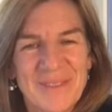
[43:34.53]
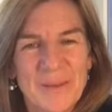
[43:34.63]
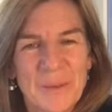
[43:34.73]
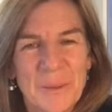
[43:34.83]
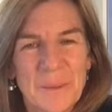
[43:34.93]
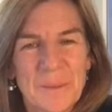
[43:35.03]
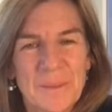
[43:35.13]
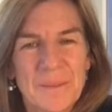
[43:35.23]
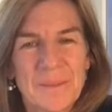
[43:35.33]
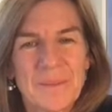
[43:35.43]

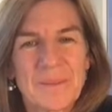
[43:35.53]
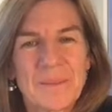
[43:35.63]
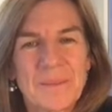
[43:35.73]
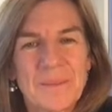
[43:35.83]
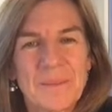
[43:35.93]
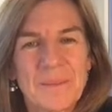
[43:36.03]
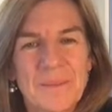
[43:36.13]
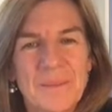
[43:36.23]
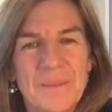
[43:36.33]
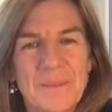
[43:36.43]

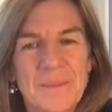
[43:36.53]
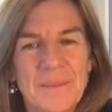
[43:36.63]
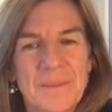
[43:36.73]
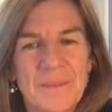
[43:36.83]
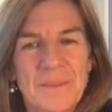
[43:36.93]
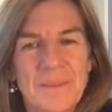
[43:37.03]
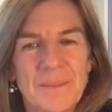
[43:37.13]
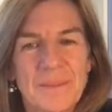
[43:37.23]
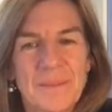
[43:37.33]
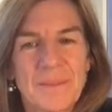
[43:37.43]

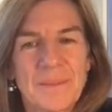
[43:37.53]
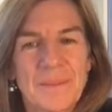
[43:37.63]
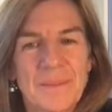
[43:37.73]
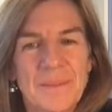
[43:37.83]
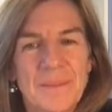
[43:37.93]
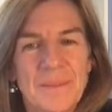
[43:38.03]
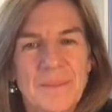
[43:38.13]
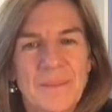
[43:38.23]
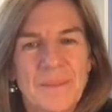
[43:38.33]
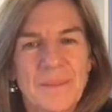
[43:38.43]

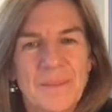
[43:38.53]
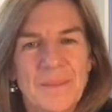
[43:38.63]
No words are spoken by the person on screen.